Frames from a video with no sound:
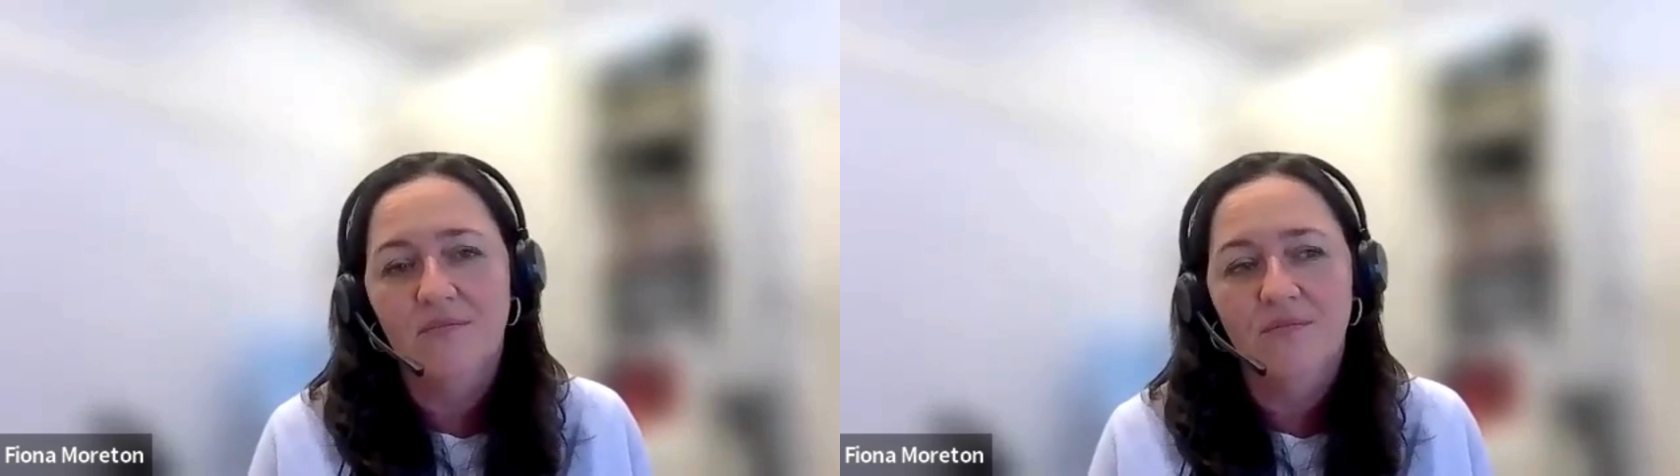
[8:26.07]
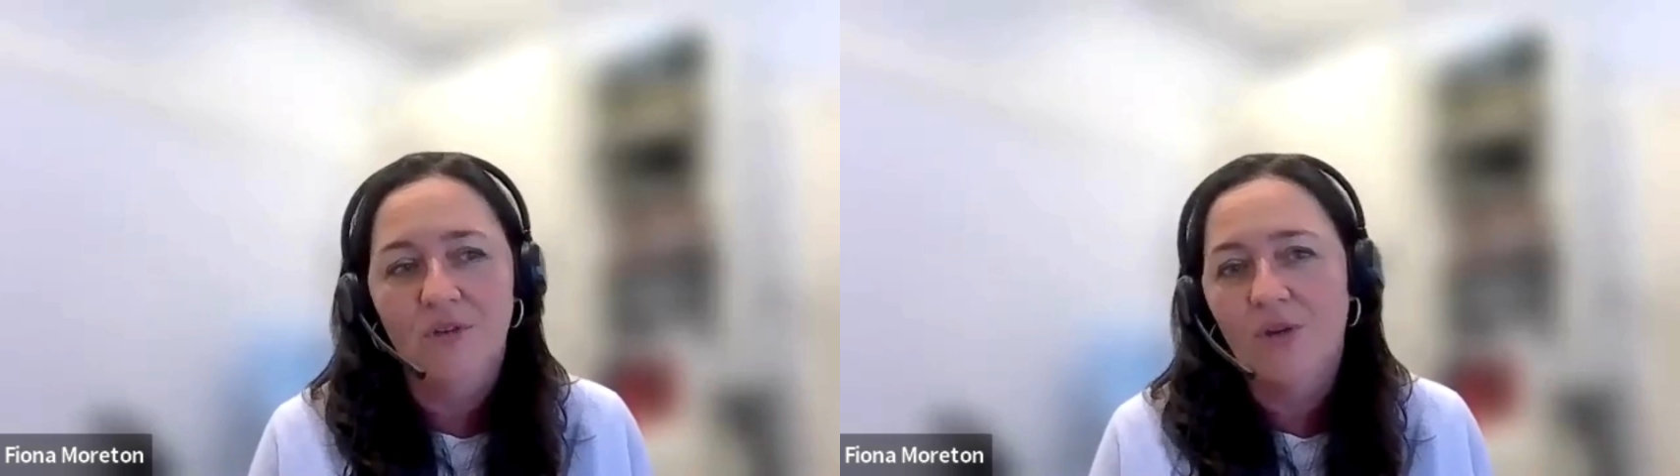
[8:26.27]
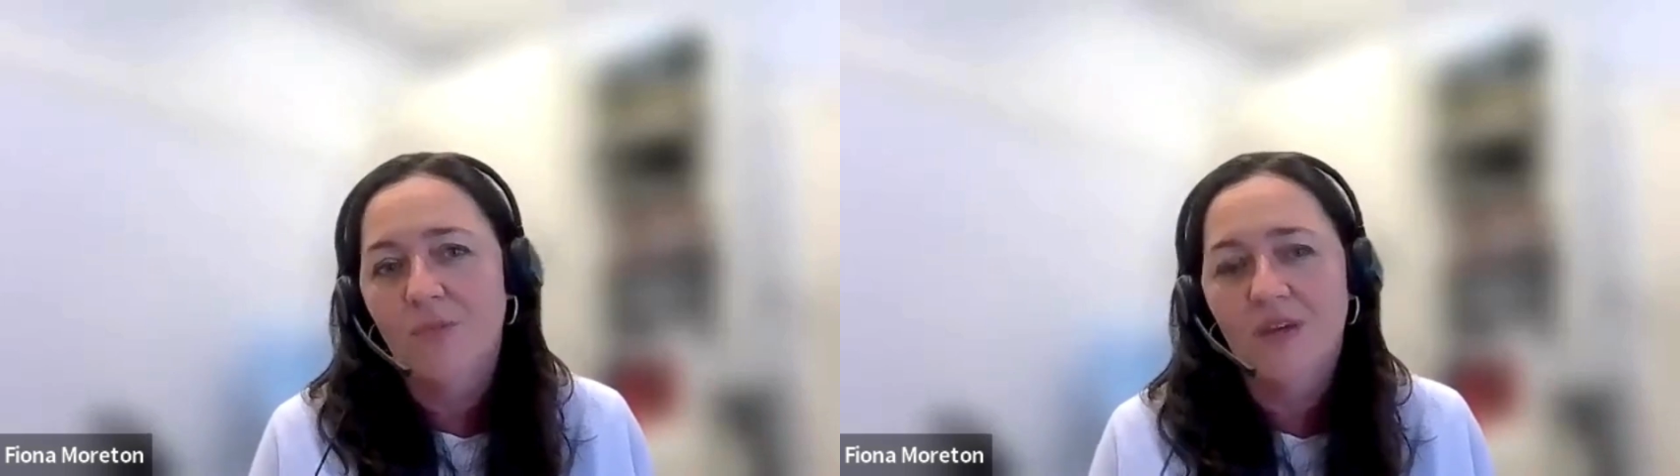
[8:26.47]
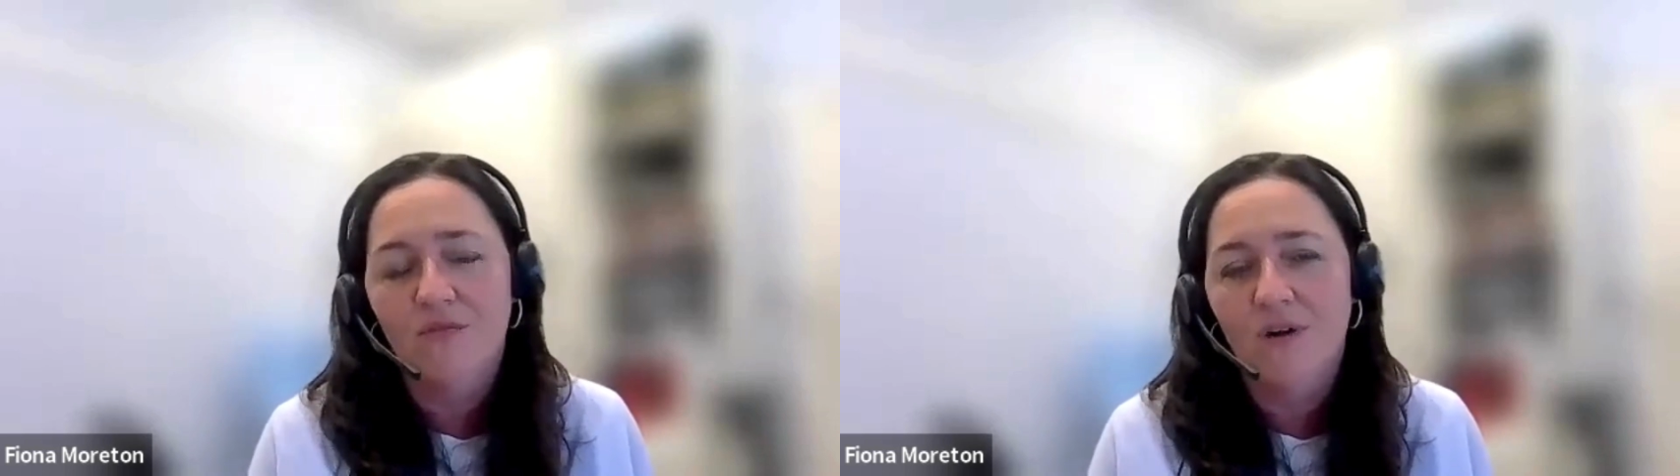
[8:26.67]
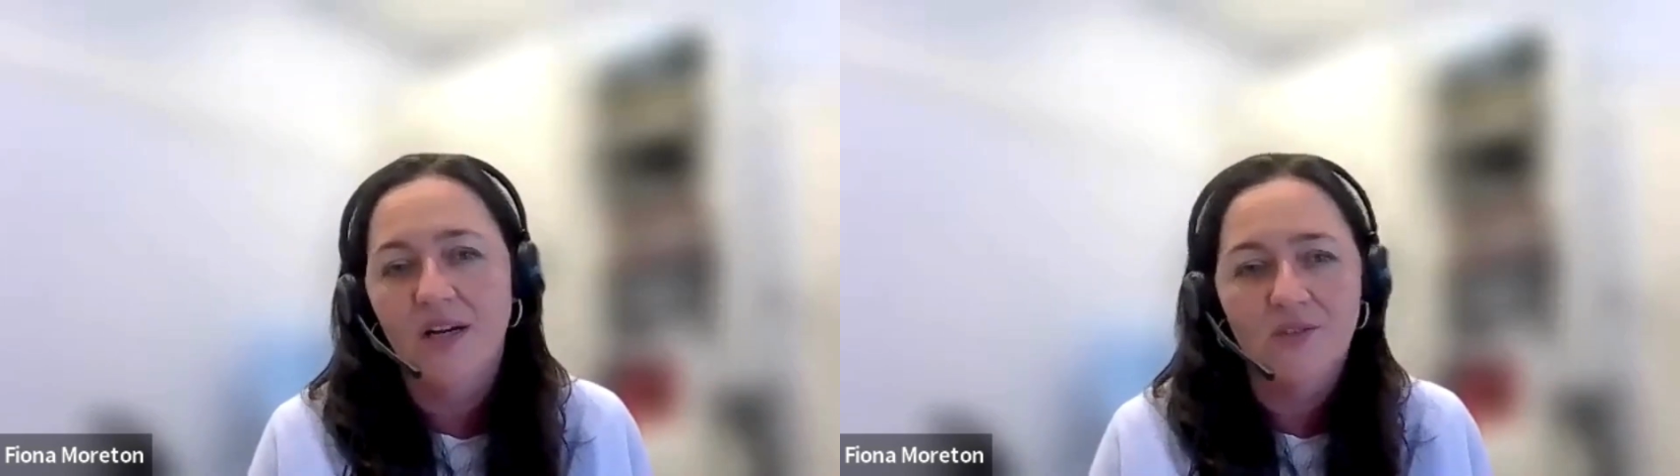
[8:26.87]
you can be
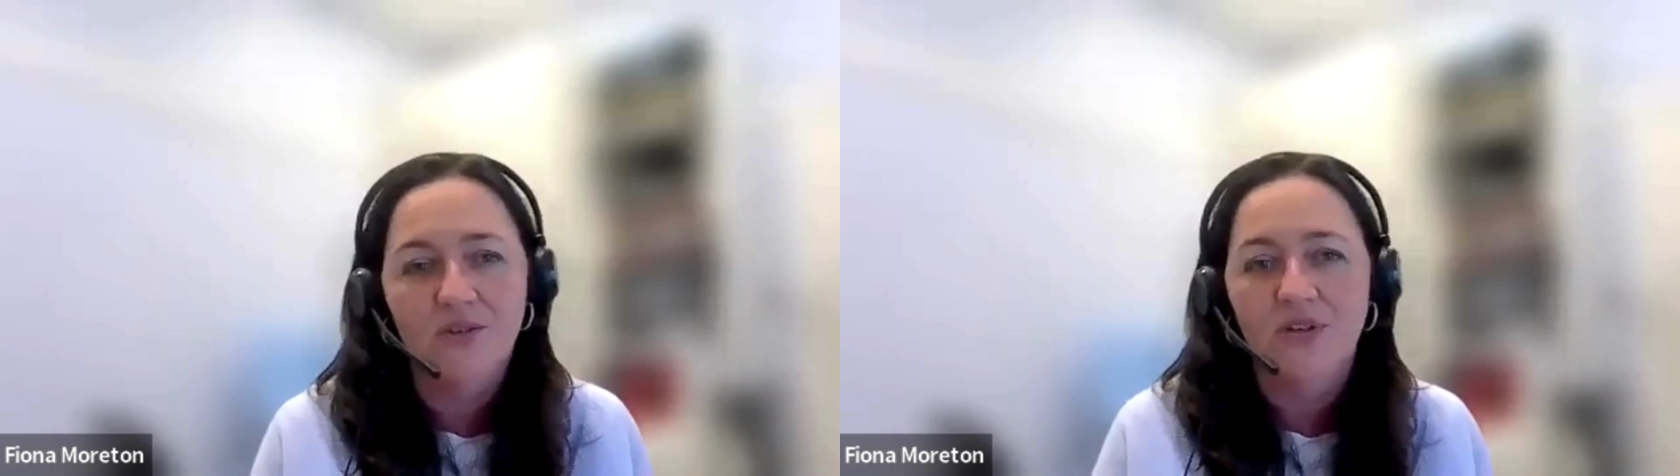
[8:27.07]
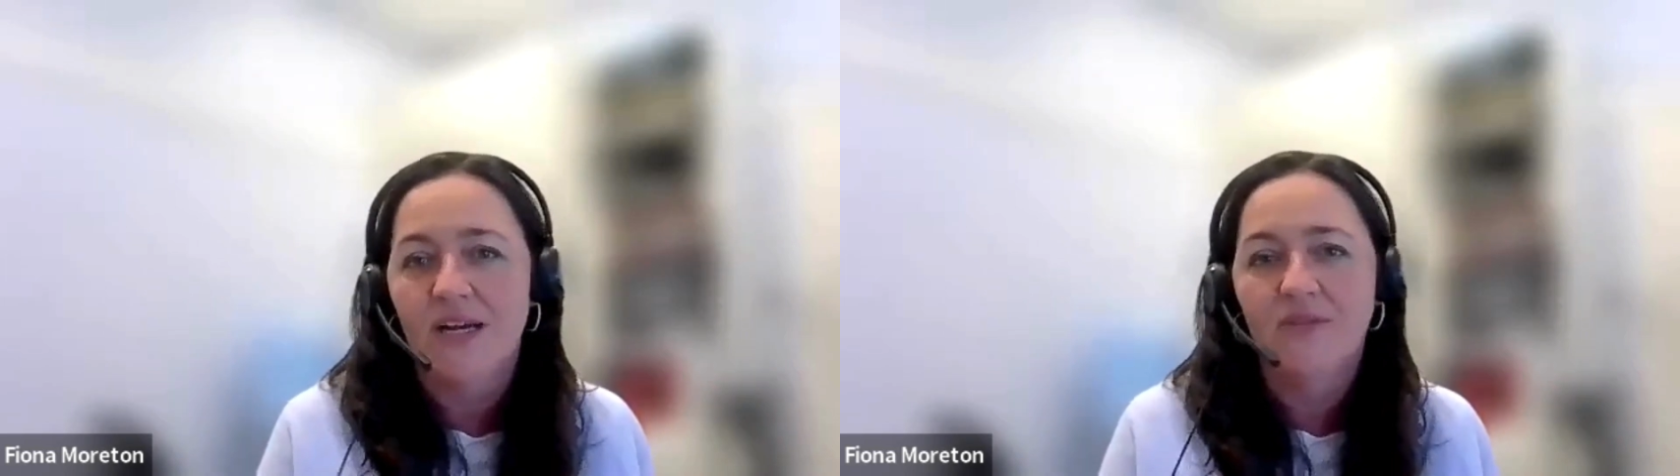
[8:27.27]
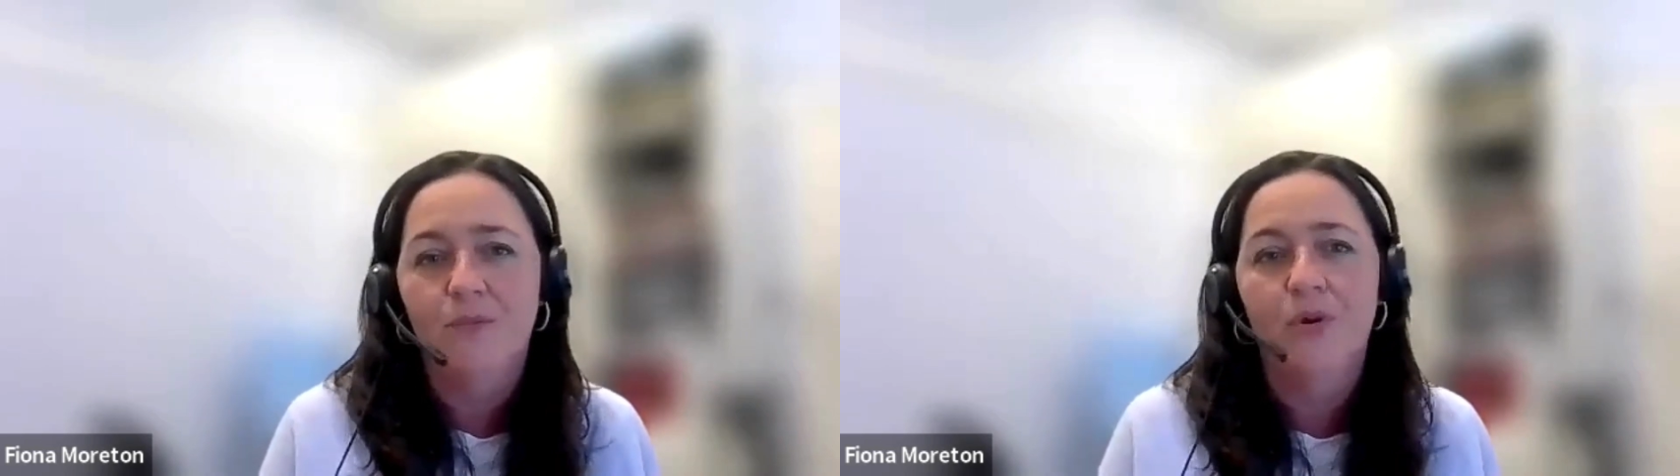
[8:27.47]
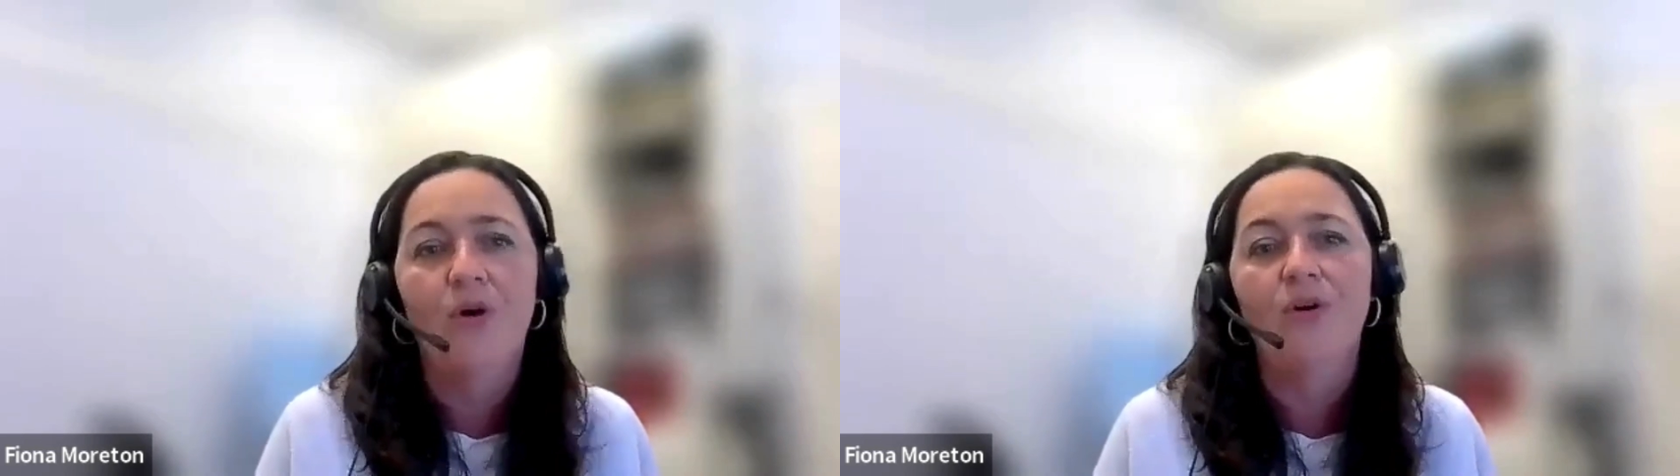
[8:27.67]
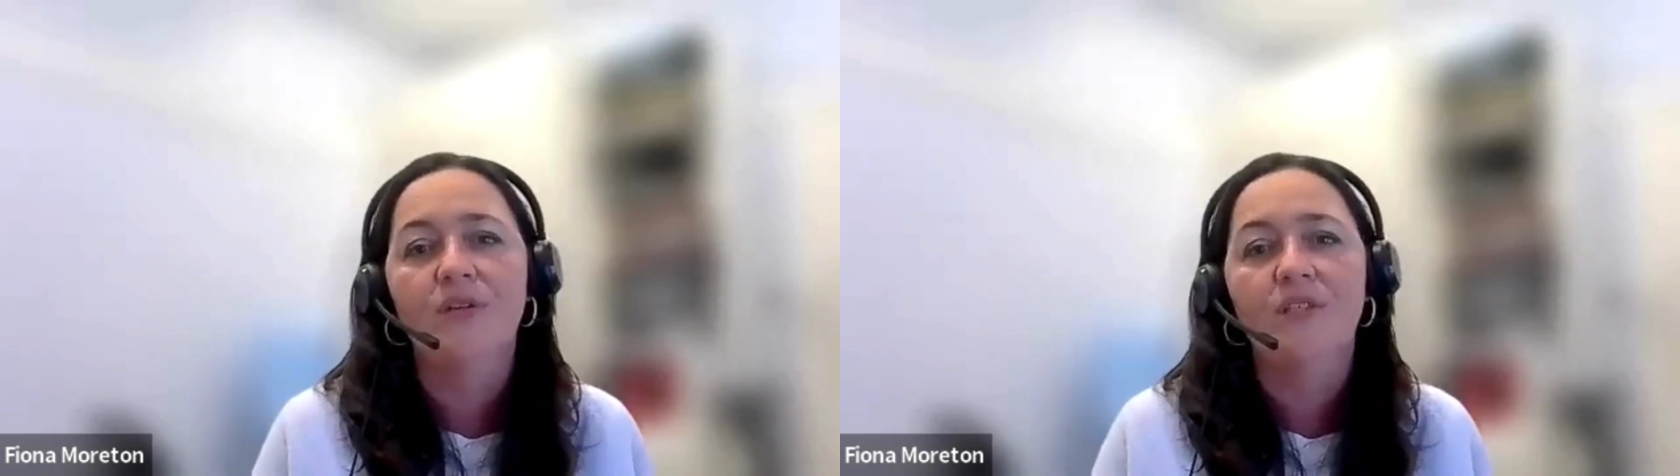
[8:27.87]
advised on out of the
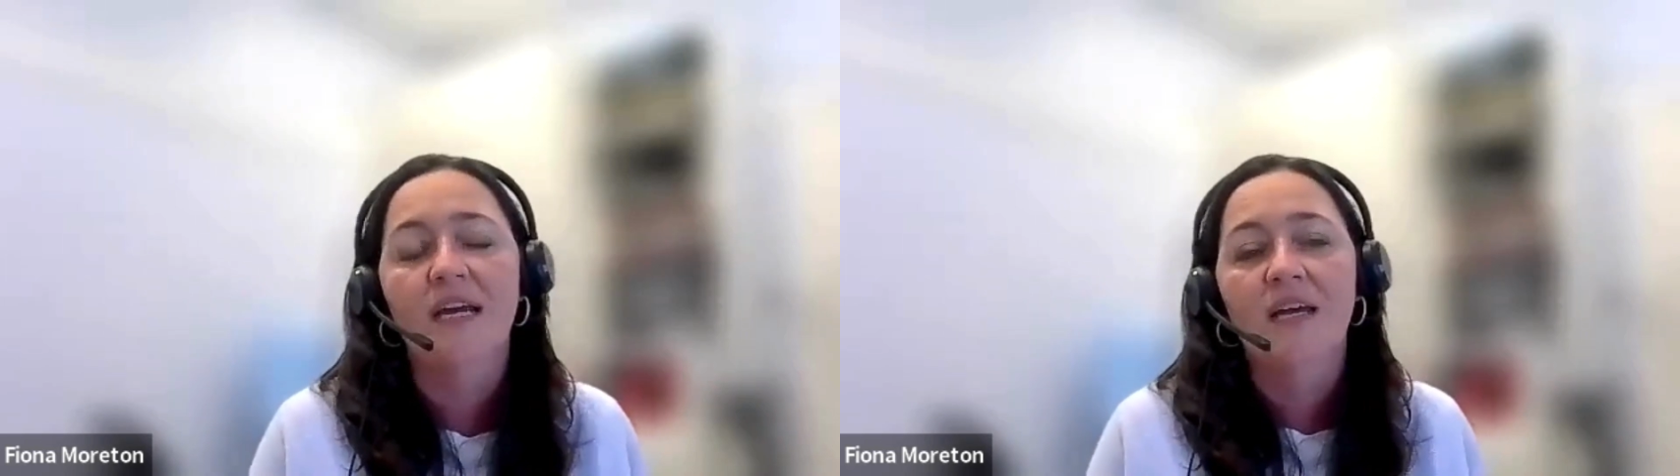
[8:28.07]
box,